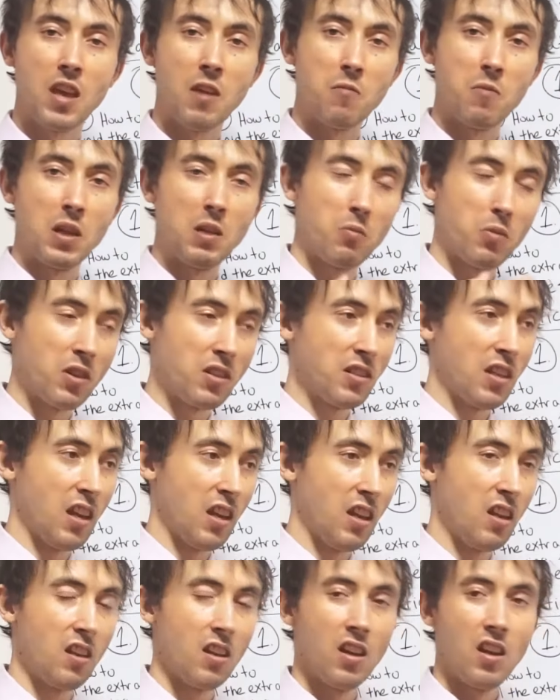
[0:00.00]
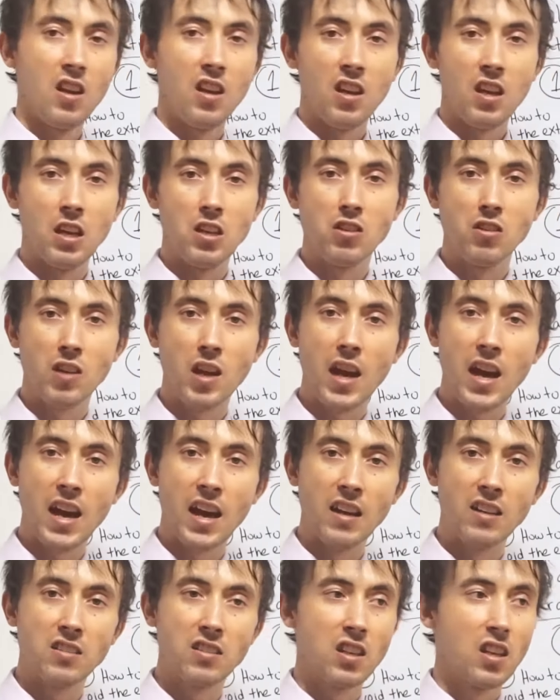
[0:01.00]
they've been presented in your
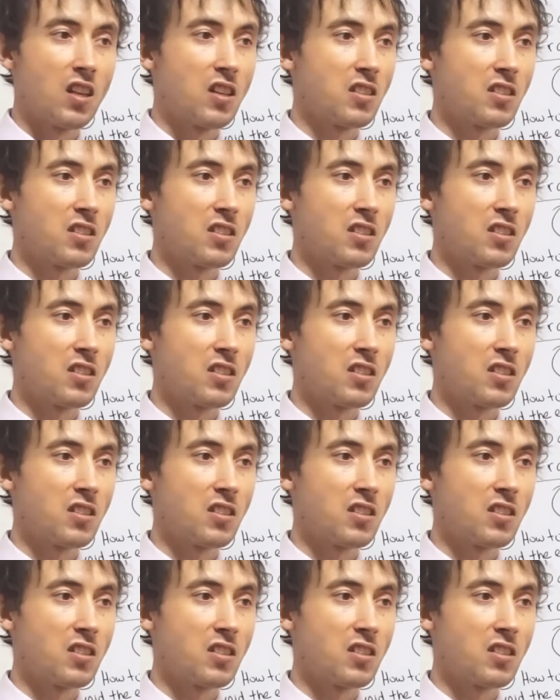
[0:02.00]
ads?